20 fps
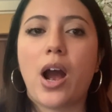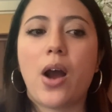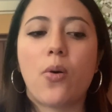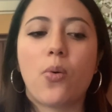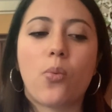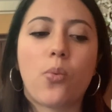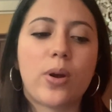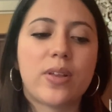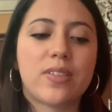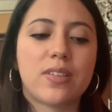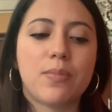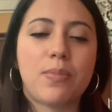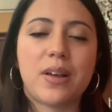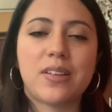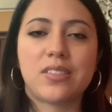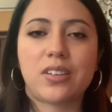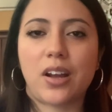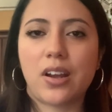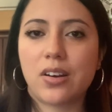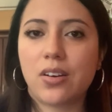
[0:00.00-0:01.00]
what's the best
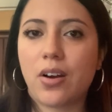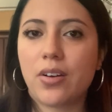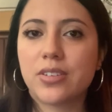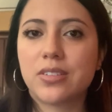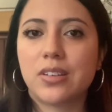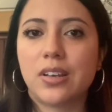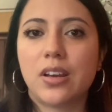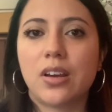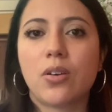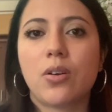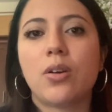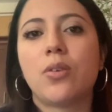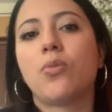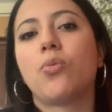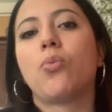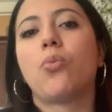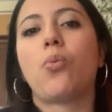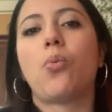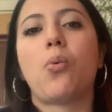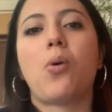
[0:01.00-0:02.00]
diagnostic,
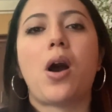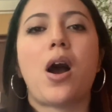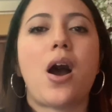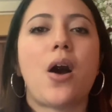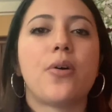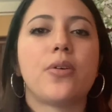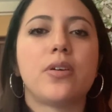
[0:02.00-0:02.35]
how